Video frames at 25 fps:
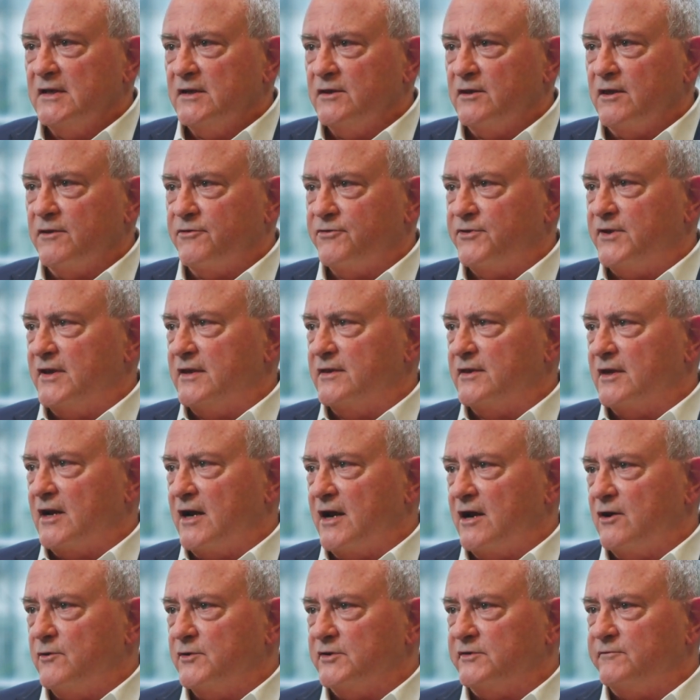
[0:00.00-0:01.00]
The thing that
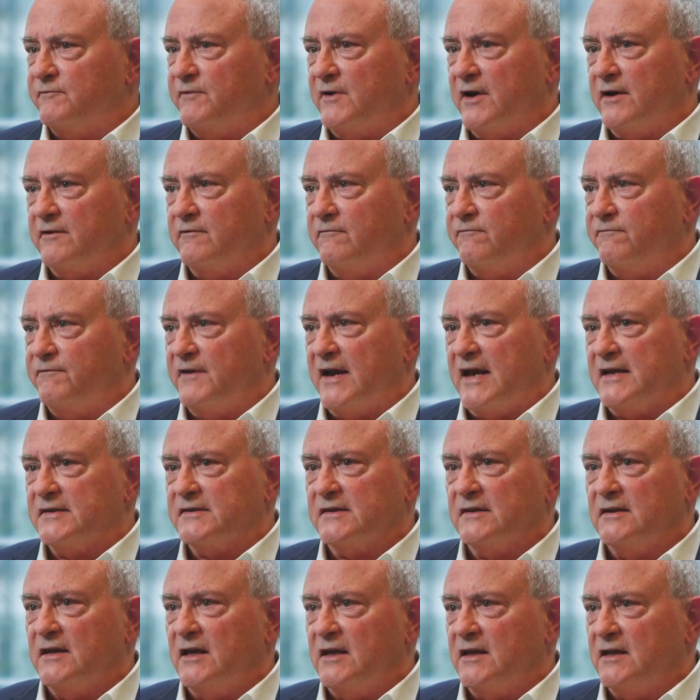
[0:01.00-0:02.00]
I always found
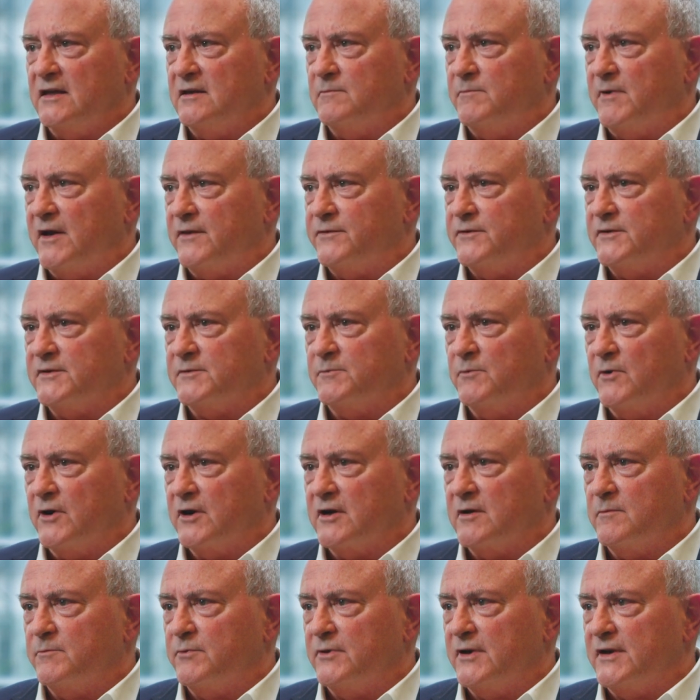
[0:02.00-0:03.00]
fascinating about this
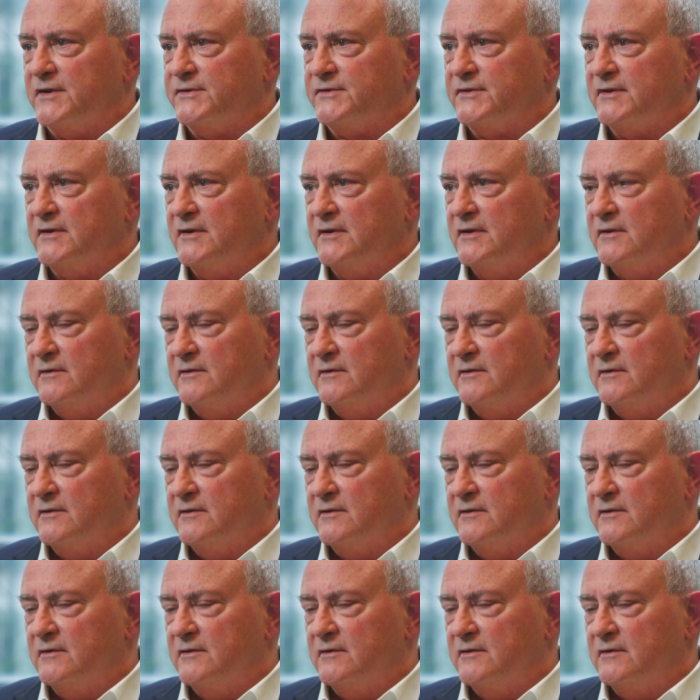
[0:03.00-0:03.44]
marketplace,